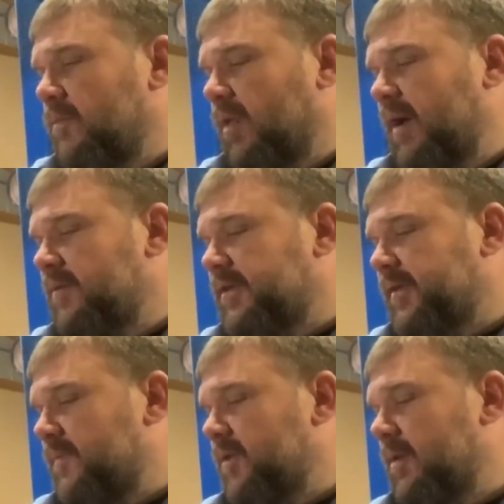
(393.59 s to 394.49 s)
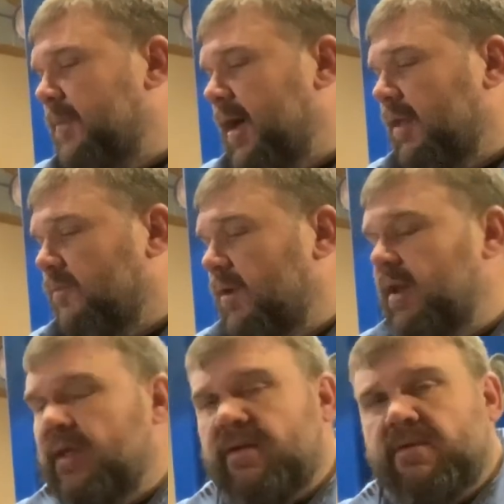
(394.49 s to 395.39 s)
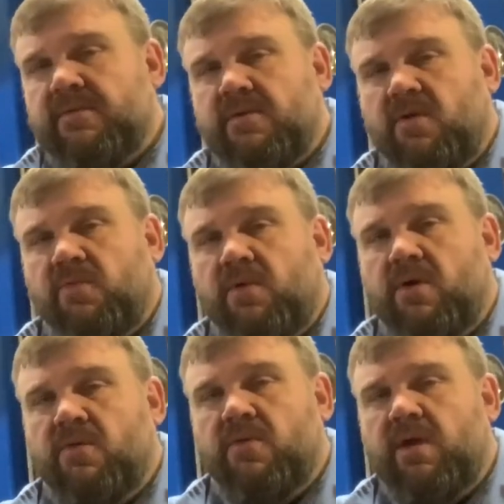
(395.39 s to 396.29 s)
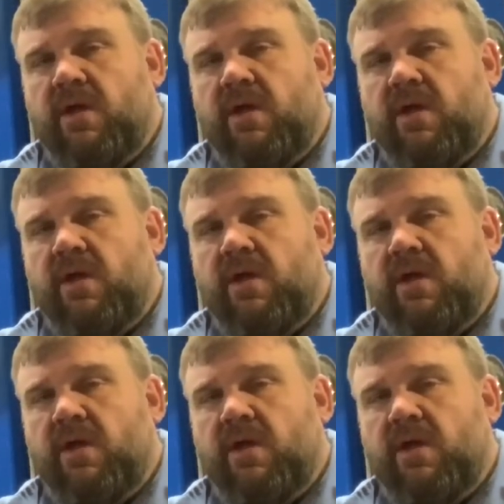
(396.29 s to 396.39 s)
we'll have the 70 Impala running on the road.